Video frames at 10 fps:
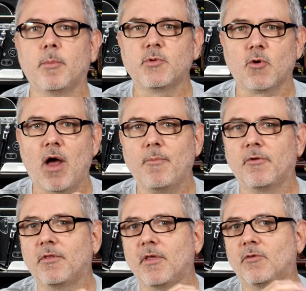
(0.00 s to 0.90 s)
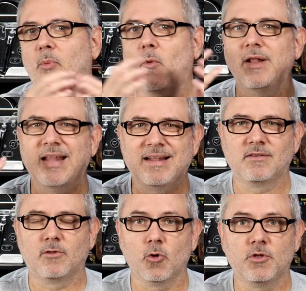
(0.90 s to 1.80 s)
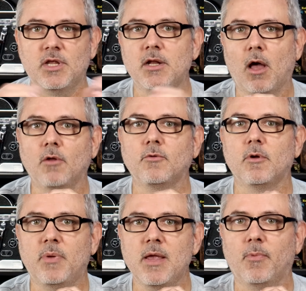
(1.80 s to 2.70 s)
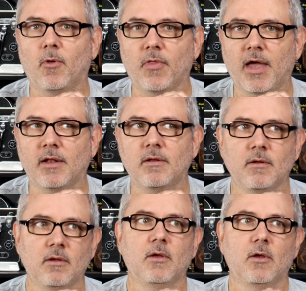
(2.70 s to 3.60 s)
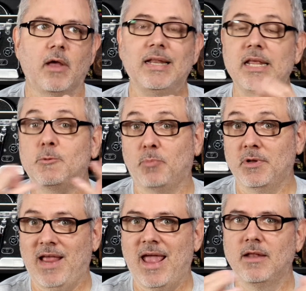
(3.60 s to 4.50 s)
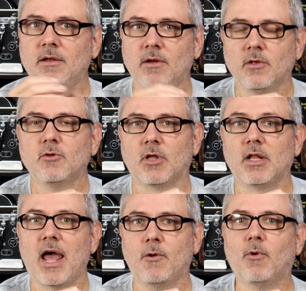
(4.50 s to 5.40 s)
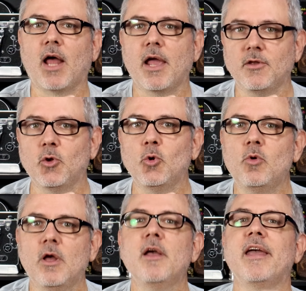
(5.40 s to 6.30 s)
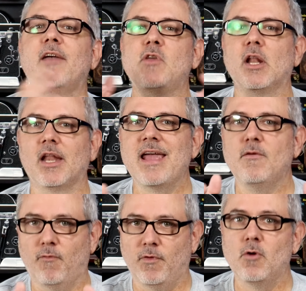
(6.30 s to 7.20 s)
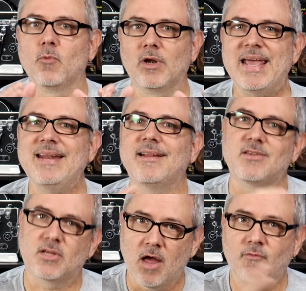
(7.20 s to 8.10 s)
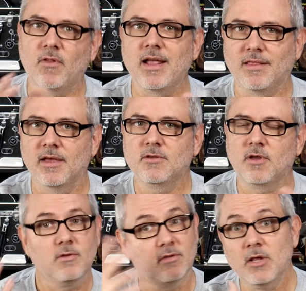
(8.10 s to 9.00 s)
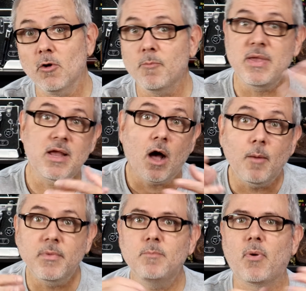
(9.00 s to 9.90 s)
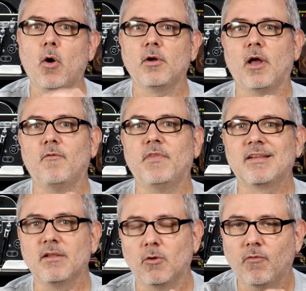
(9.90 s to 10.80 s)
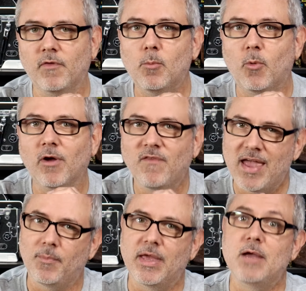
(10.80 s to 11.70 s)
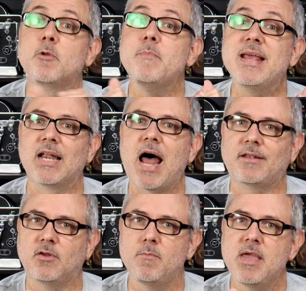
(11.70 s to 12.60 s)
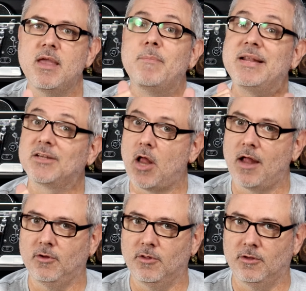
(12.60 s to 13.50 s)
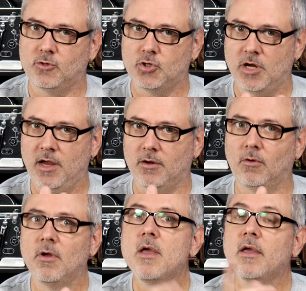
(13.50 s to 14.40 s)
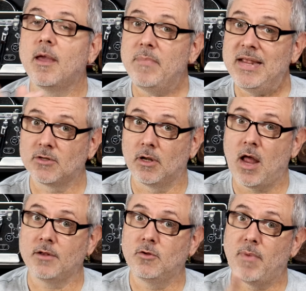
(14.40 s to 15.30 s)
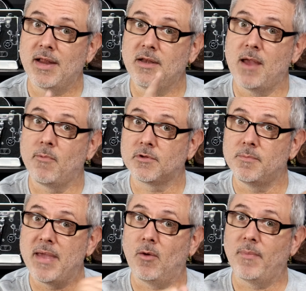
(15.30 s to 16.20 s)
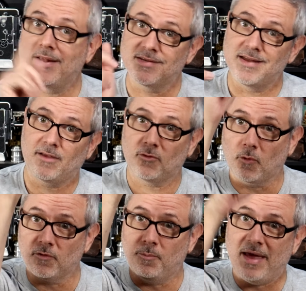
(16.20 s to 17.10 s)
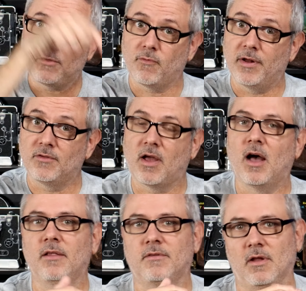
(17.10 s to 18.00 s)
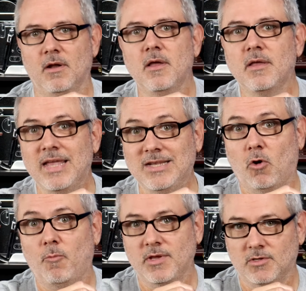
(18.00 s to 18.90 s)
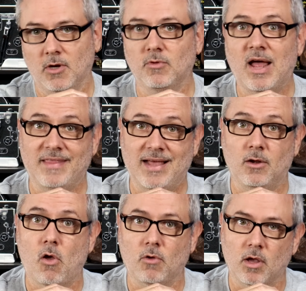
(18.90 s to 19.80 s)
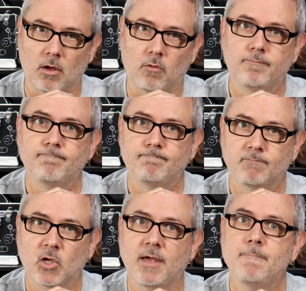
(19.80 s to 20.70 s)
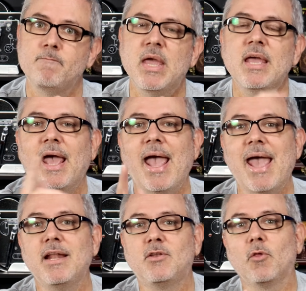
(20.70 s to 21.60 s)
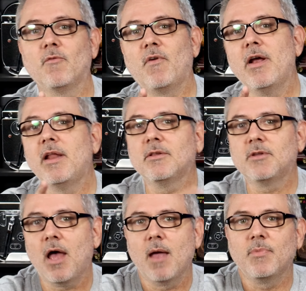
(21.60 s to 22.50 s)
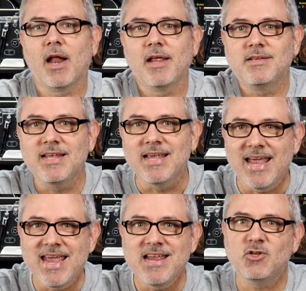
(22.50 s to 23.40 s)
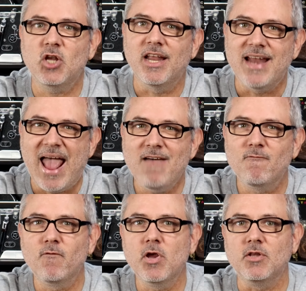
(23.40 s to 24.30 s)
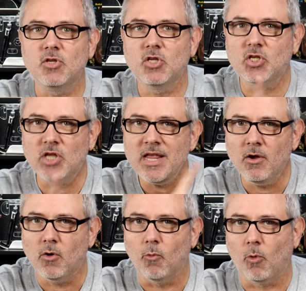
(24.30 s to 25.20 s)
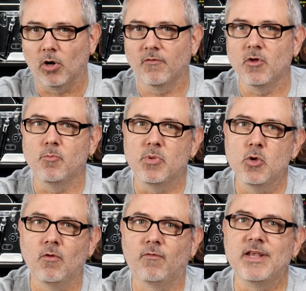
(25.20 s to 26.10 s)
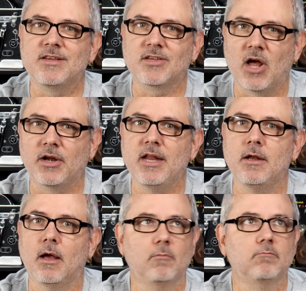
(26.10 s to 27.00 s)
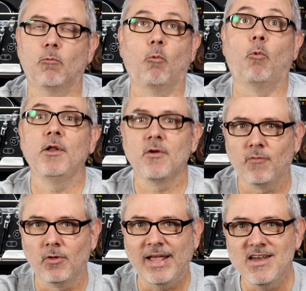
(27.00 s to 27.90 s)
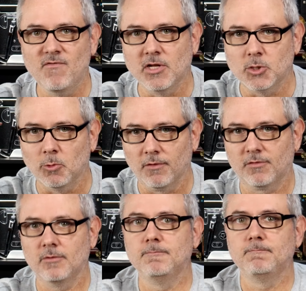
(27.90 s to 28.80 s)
subscribers at this point. That's 1,300 people that at least pretend to like what I do. If you like film related stuff like this, consider becoming part of this little film boy family. It would mean a lot to me. It means a lot to this channel. It means a lot to my neighbor's mailman's next door's best friend's cousin. He told me so not that long ago. Okay? And until the very next time that I see each and every single one of you beautifully stunning, wonderful individuals,